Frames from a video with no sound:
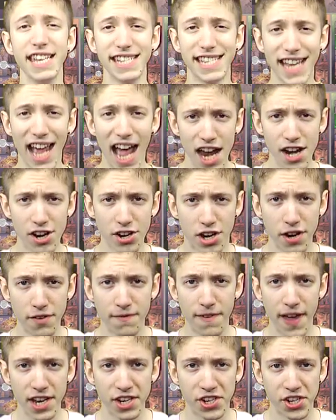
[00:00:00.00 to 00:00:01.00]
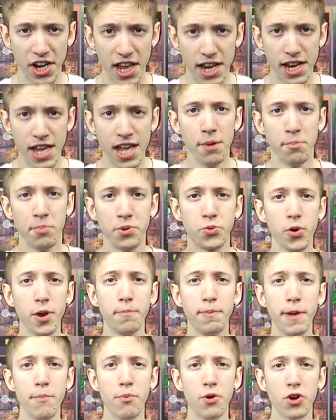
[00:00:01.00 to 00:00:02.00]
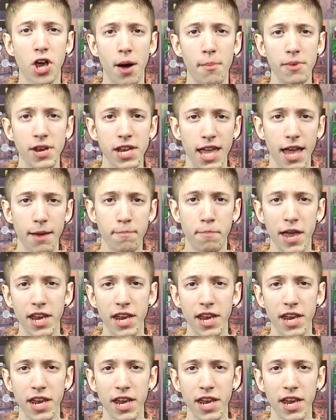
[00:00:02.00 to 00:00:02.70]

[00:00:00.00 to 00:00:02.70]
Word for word: entire convention, between people coming to get